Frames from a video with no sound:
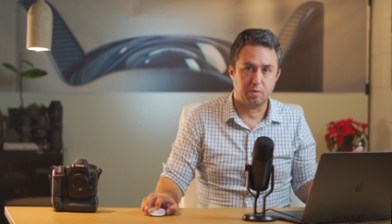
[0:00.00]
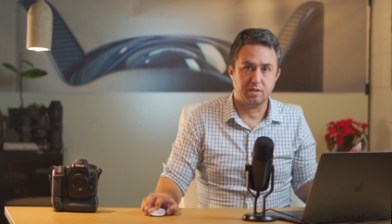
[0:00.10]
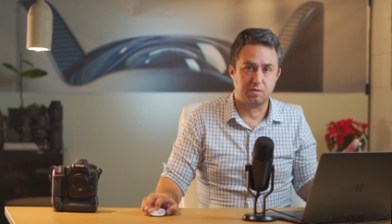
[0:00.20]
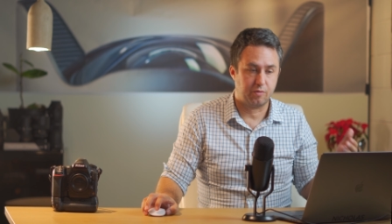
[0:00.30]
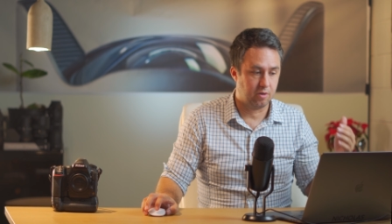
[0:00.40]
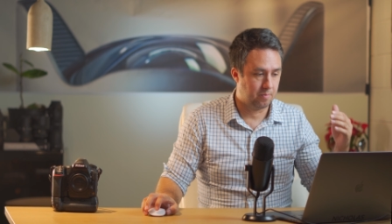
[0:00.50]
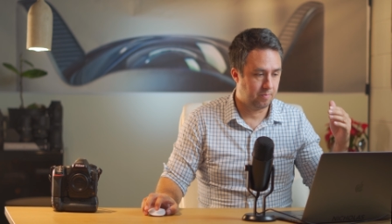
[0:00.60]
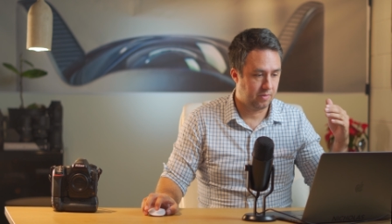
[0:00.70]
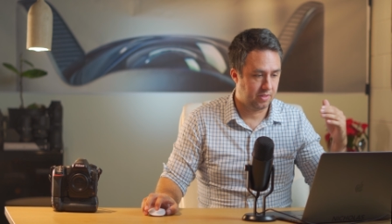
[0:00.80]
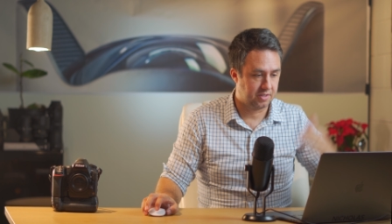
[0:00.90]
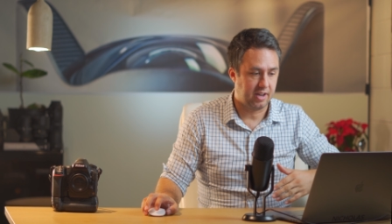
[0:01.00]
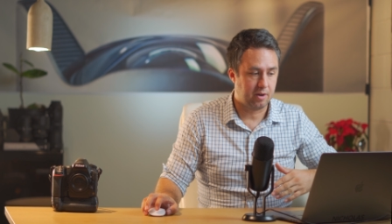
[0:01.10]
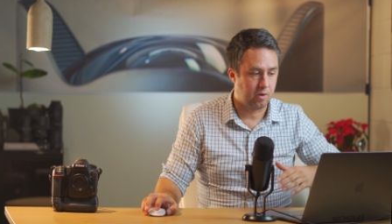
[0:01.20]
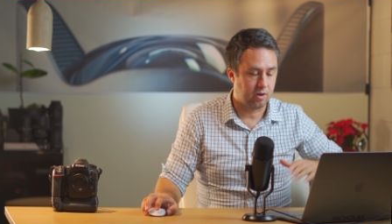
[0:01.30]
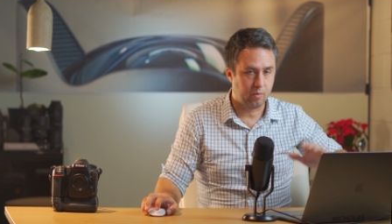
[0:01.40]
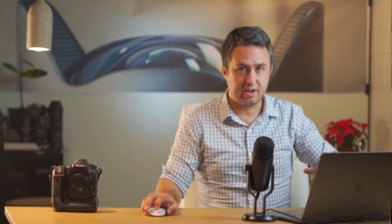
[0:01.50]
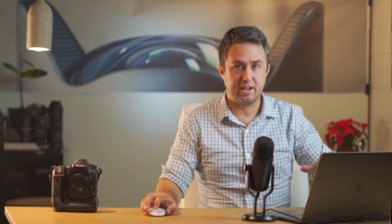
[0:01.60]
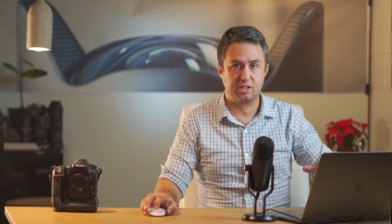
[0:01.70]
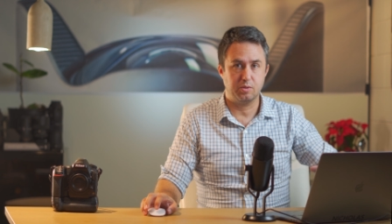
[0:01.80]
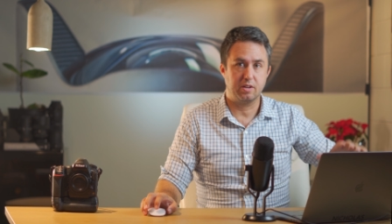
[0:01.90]
was from the sidewalk right
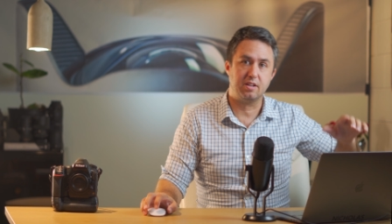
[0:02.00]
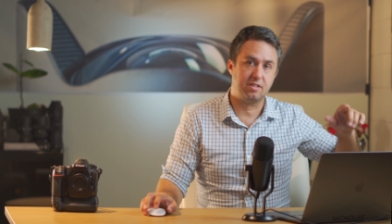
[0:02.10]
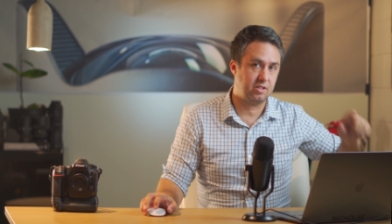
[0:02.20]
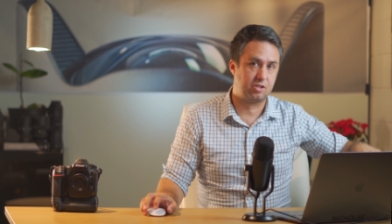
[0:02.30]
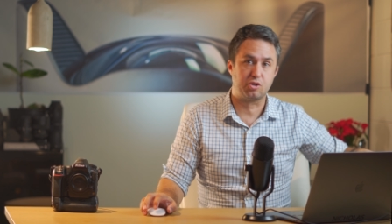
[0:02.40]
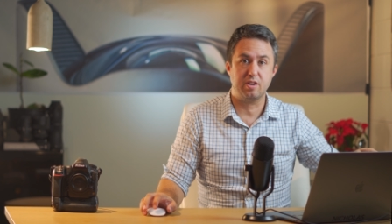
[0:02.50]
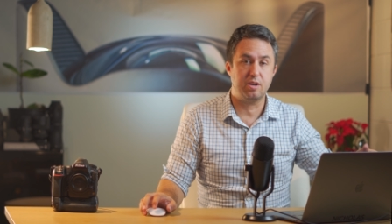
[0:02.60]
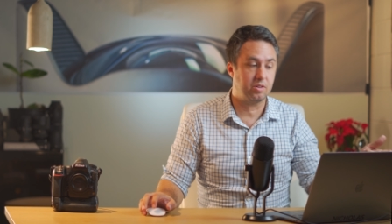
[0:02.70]
next to it because this tree